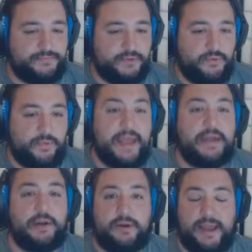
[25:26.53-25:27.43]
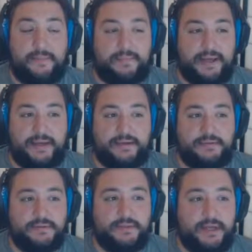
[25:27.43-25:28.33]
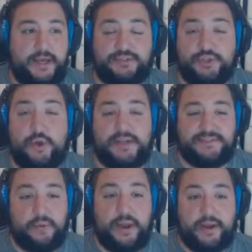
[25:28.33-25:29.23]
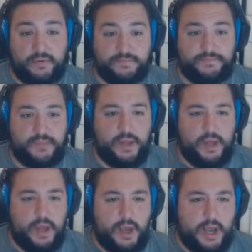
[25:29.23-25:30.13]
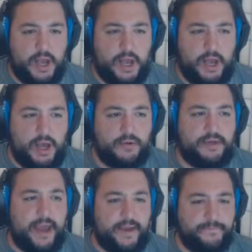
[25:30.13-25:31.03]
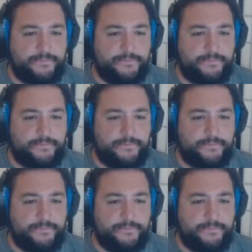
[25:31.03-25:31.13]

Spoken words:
Regular gambling is no es bueno. Okay.